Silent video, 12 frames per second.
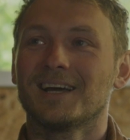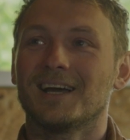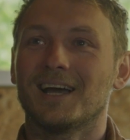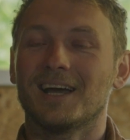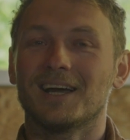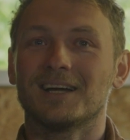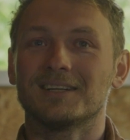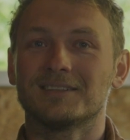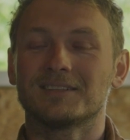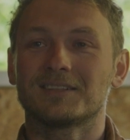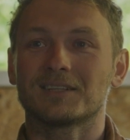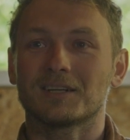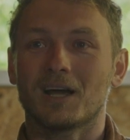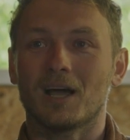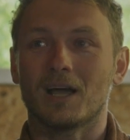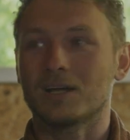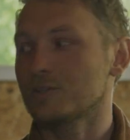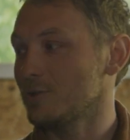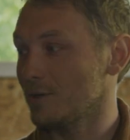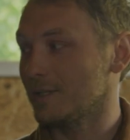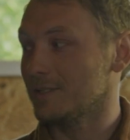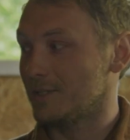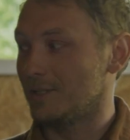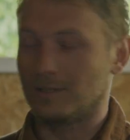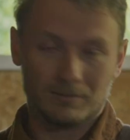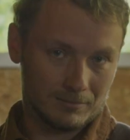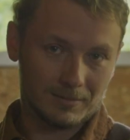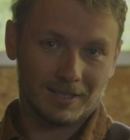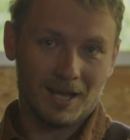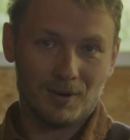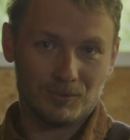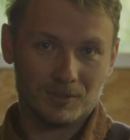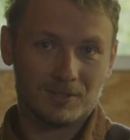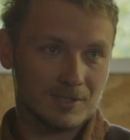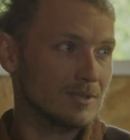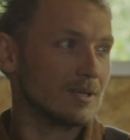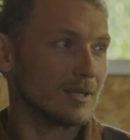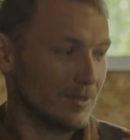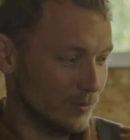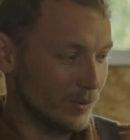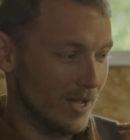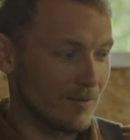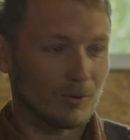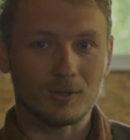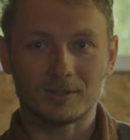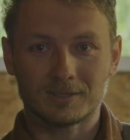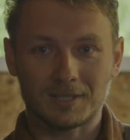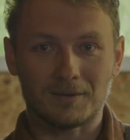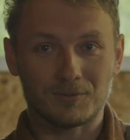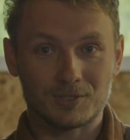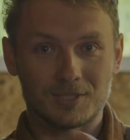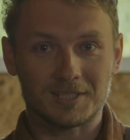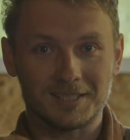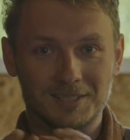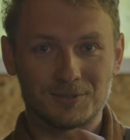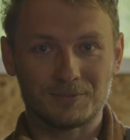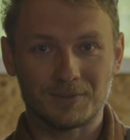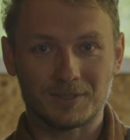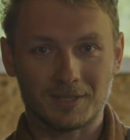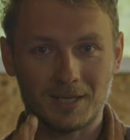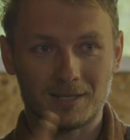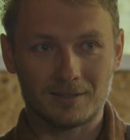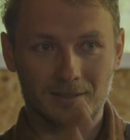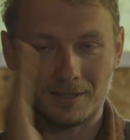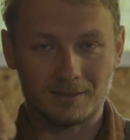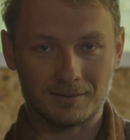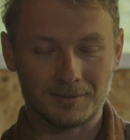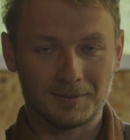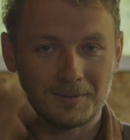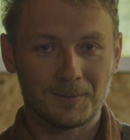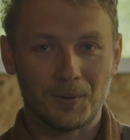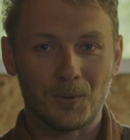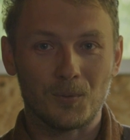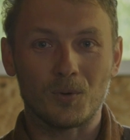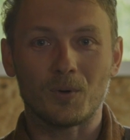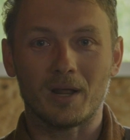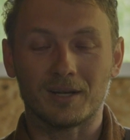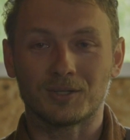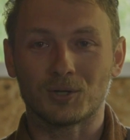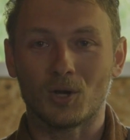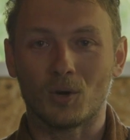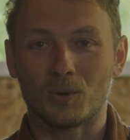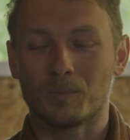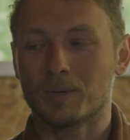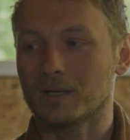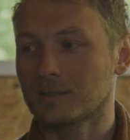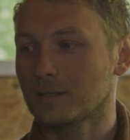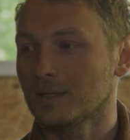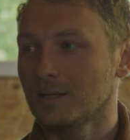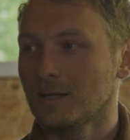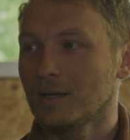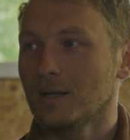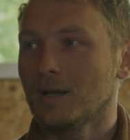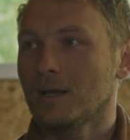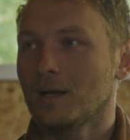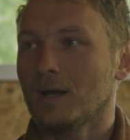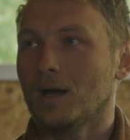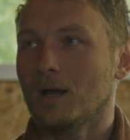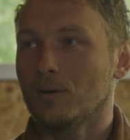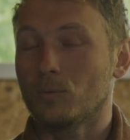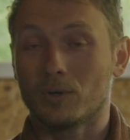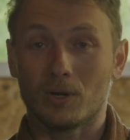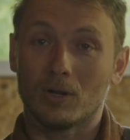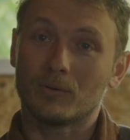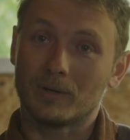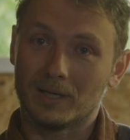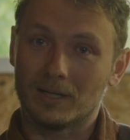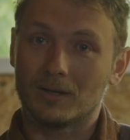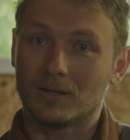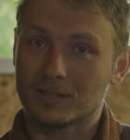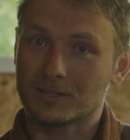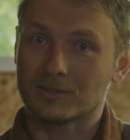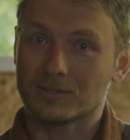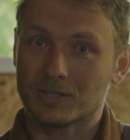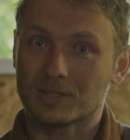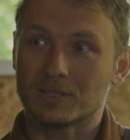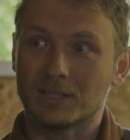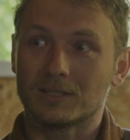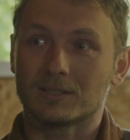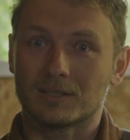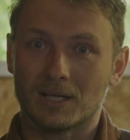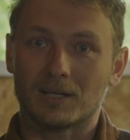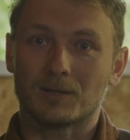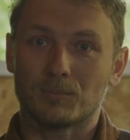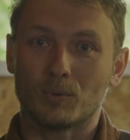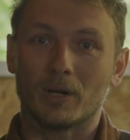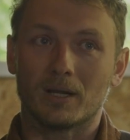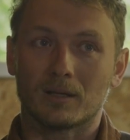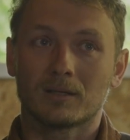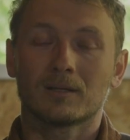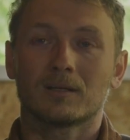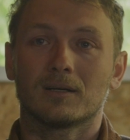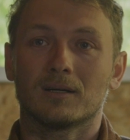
And as you can see, the camera is like, we have all the stuff. It just needs to fit together and we're ready to go. But we all really also just need to take a break.